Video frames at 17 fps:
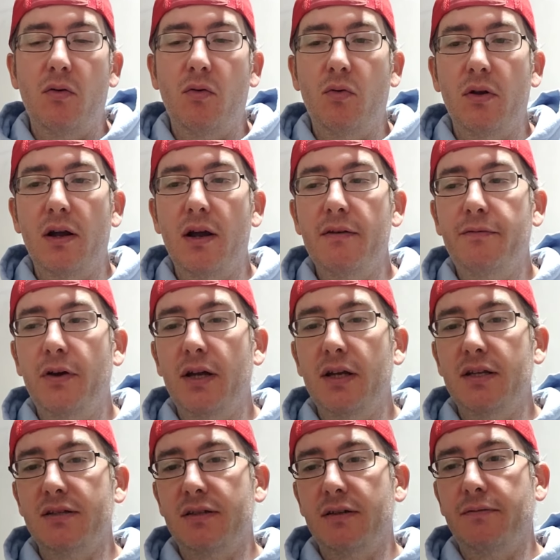What I
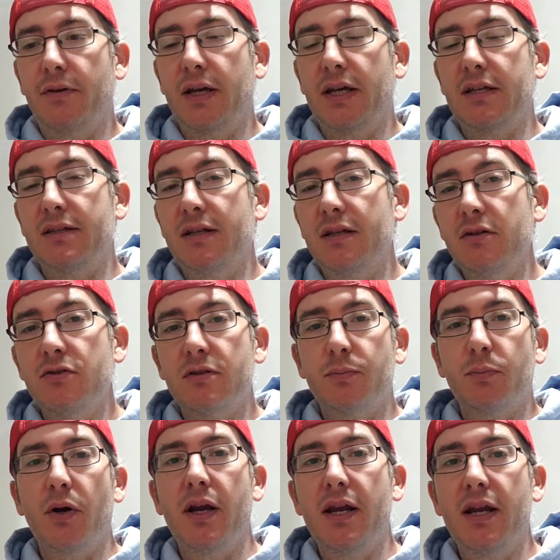find is if I continue
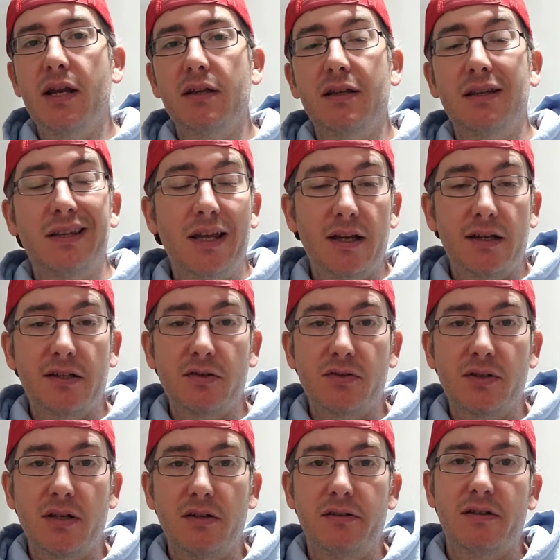spraying, then the
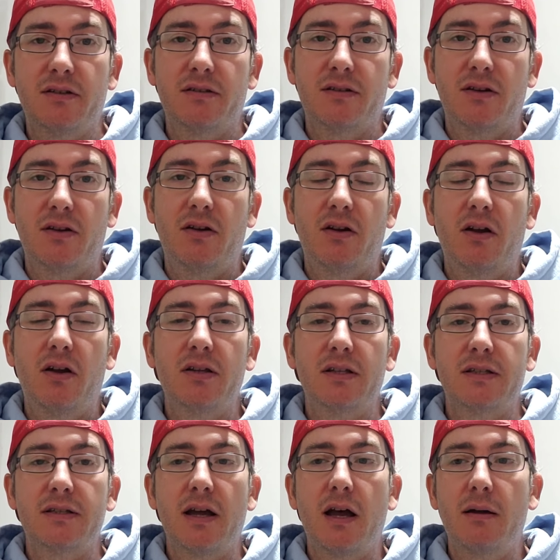exoskeletons on
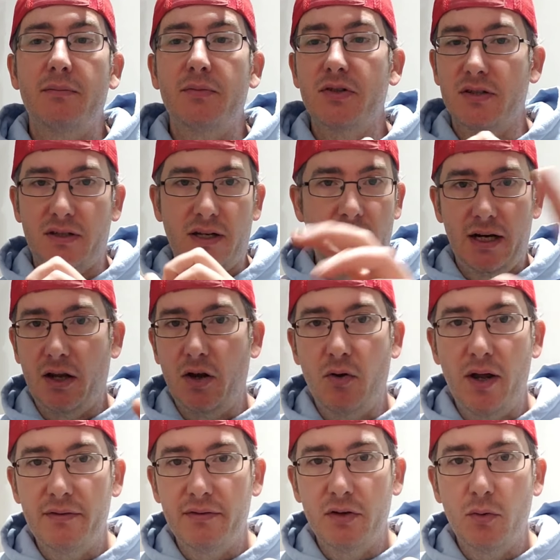the top just kind of
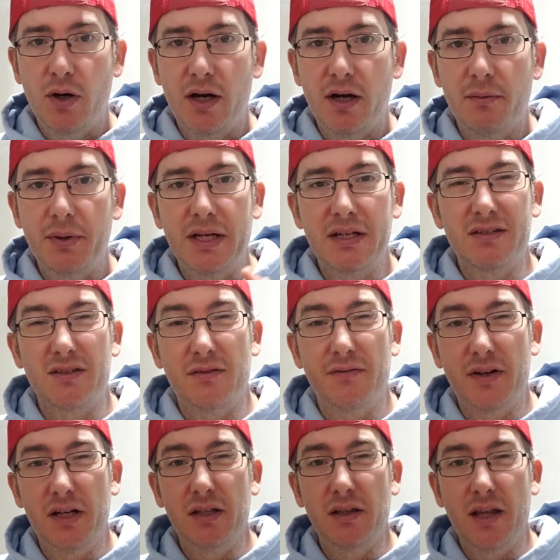go everywhere because they're
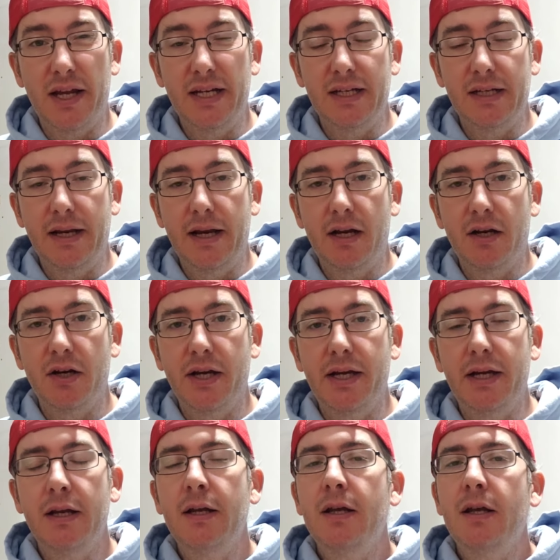very light and
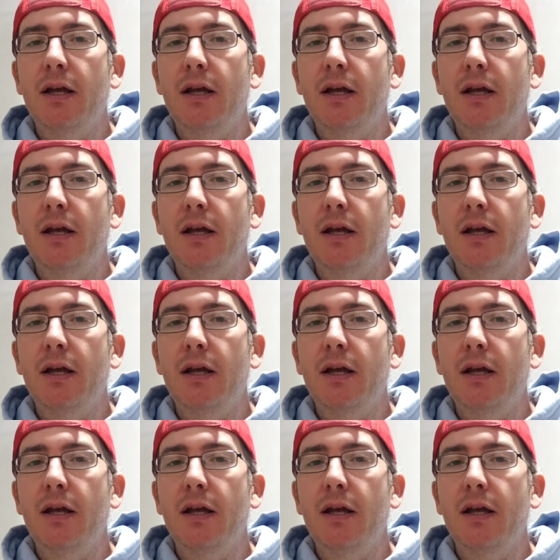airy.